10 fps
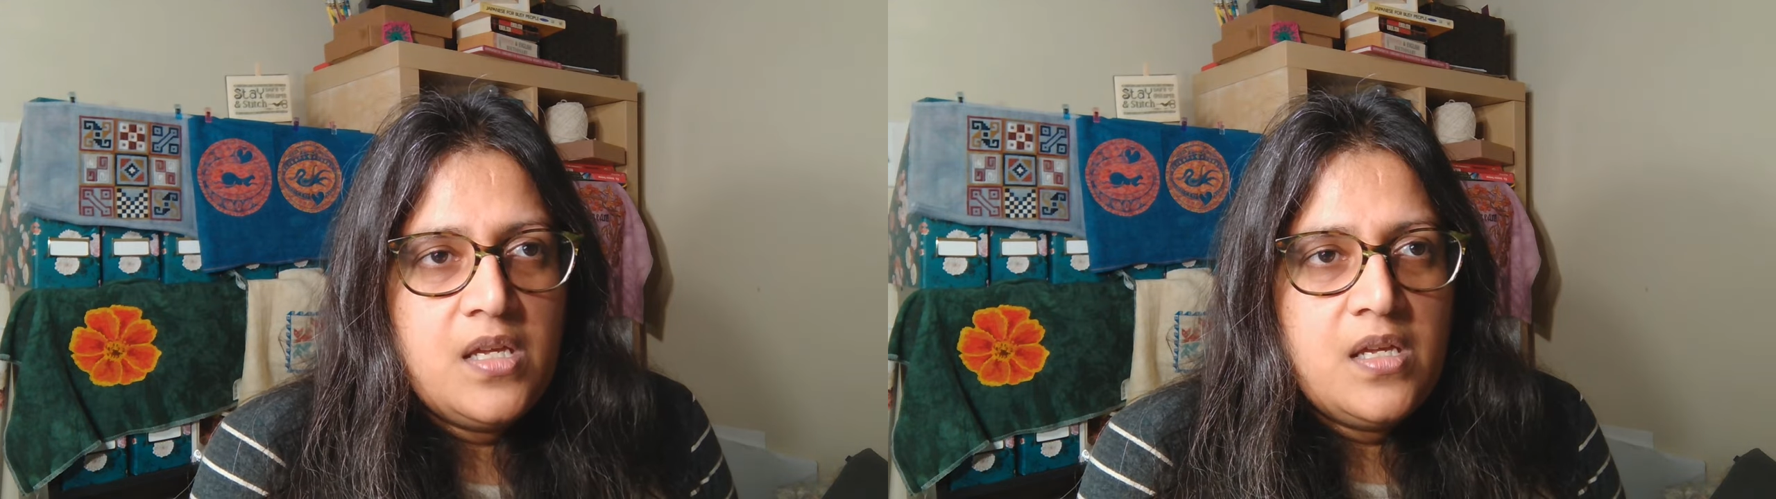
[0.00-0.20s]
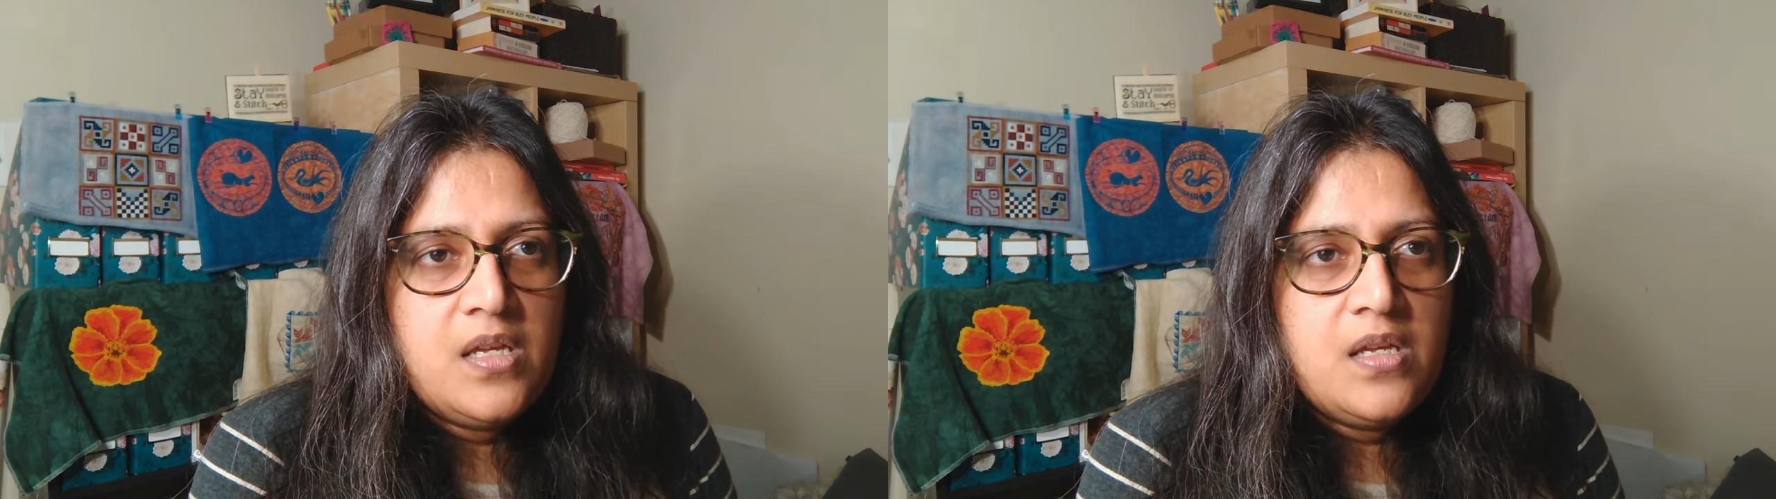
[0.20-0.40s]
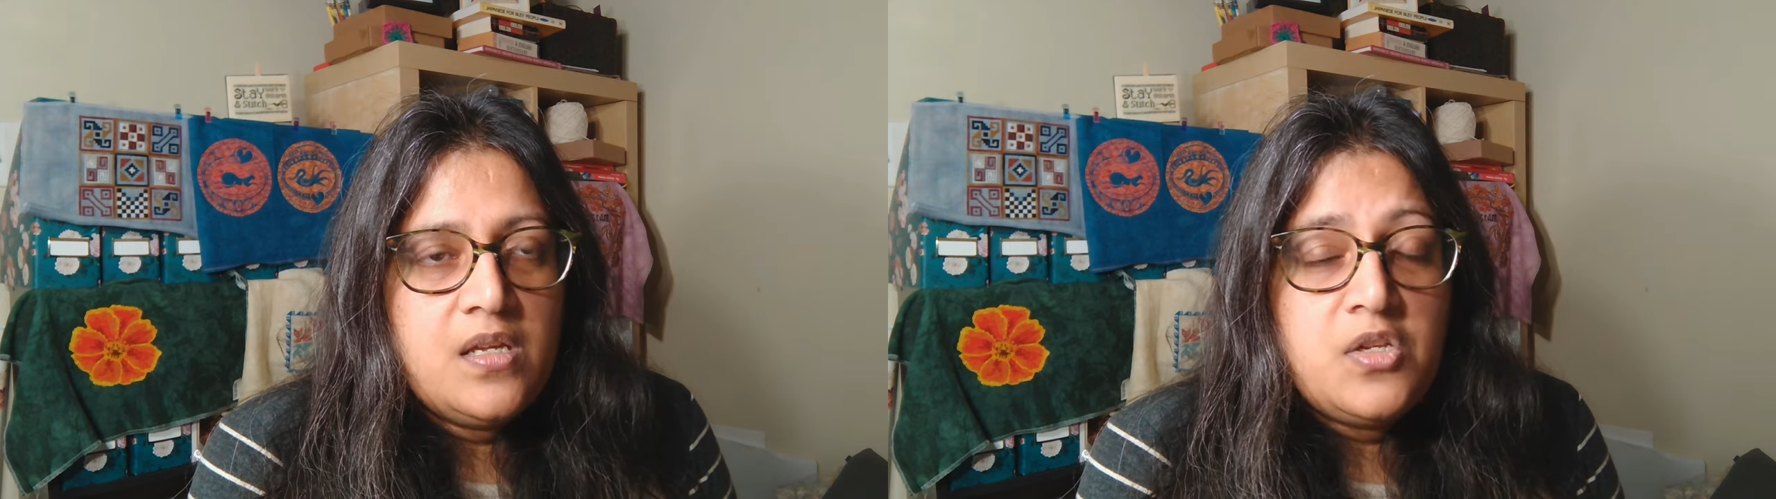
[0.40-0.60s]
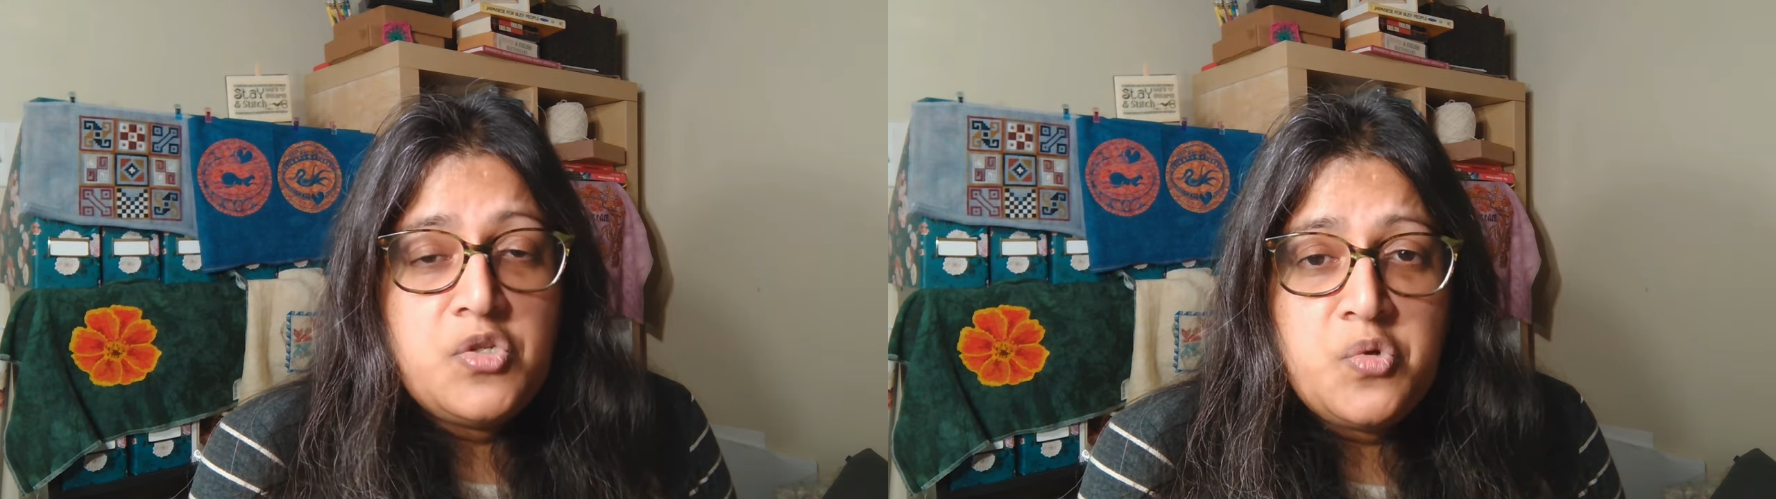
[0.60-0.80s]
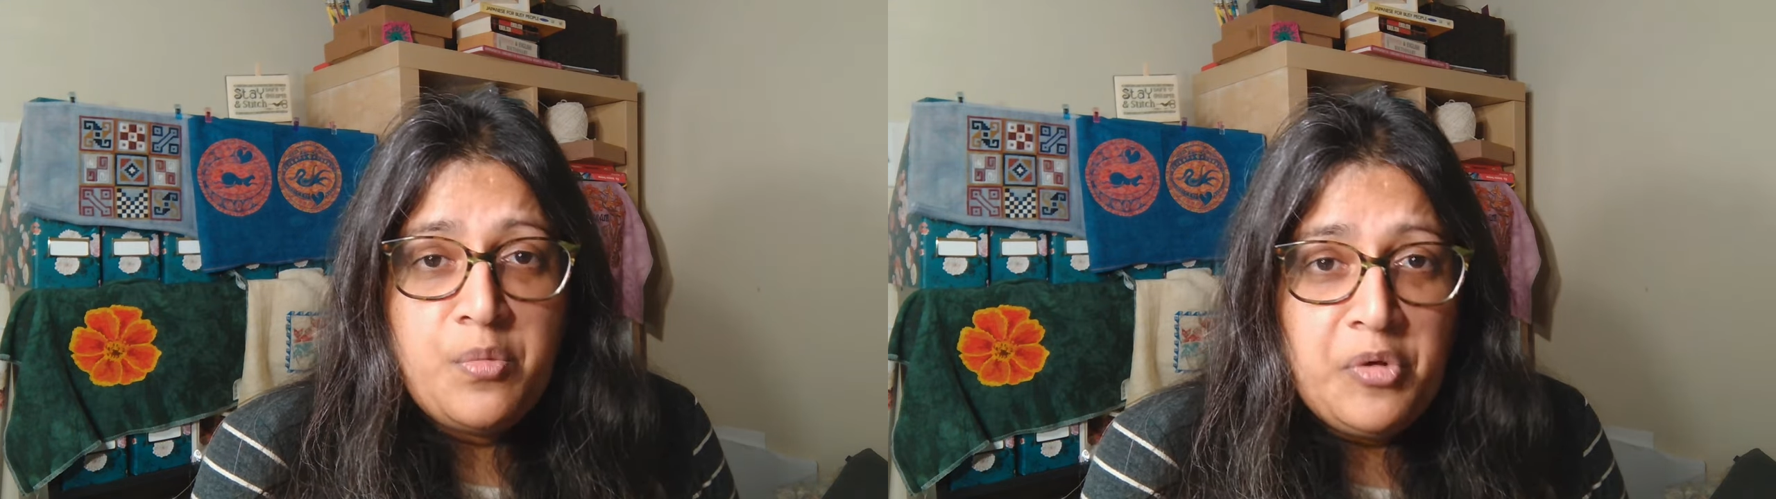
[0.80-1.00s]
doable
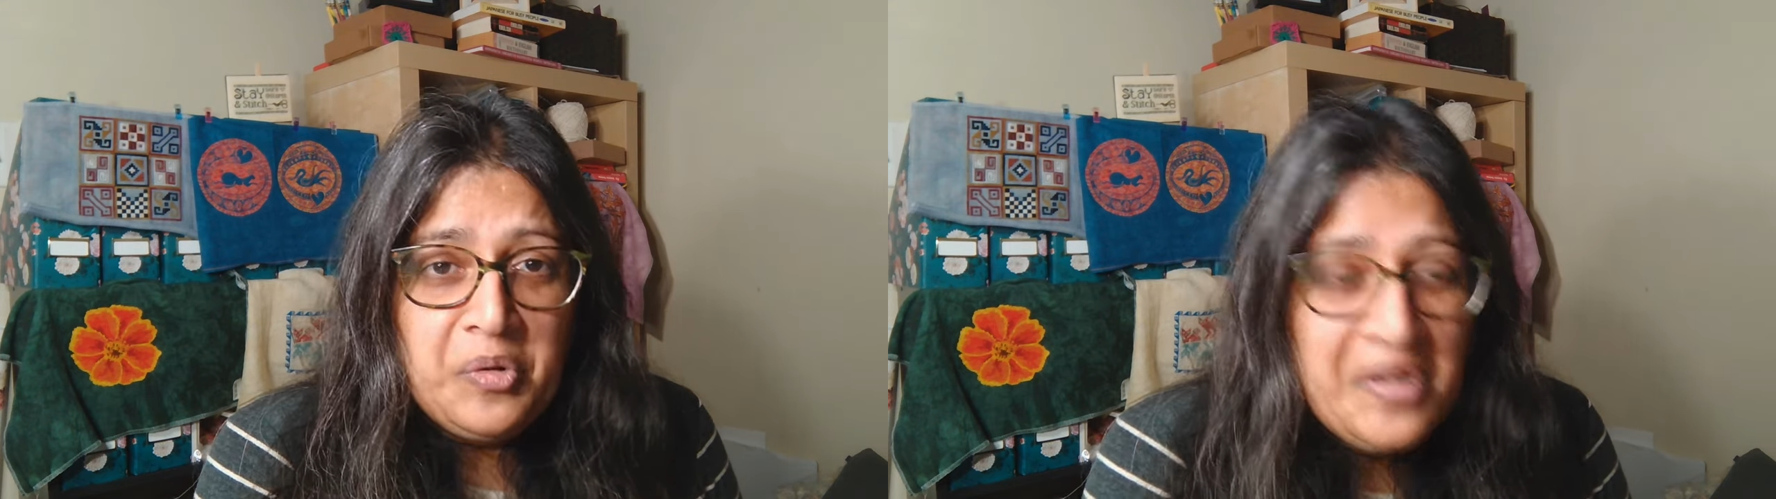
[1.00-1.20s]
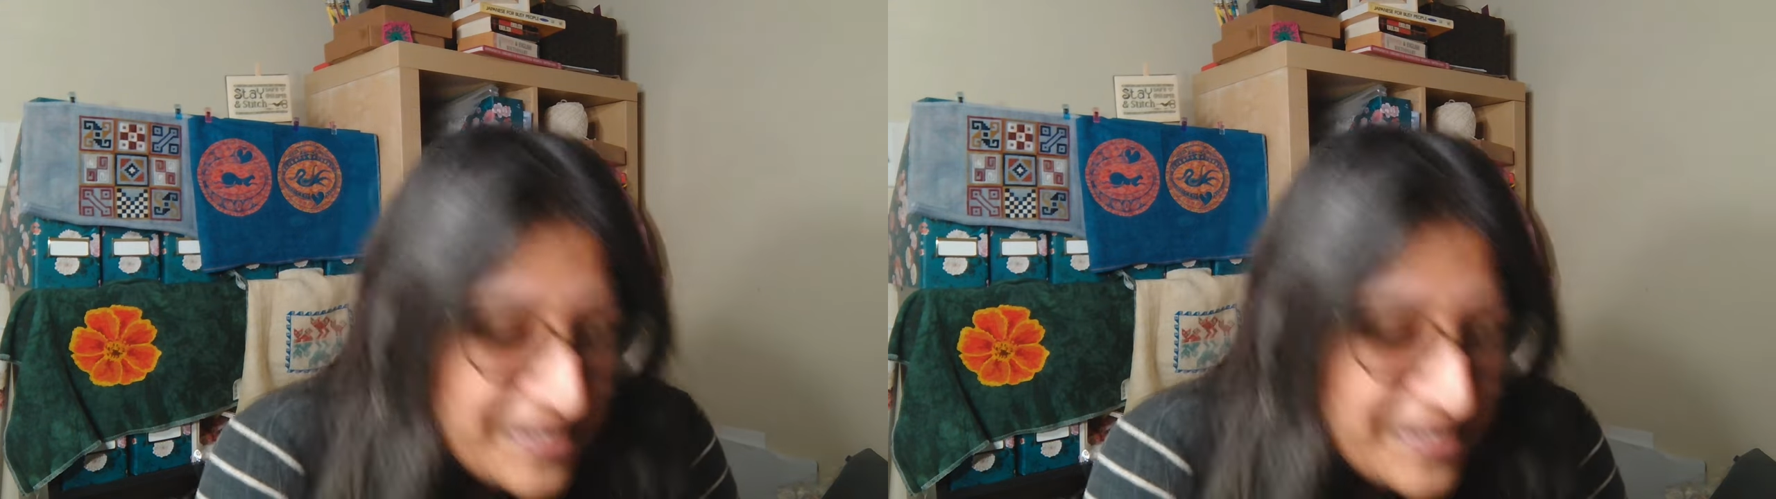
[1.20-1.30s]
to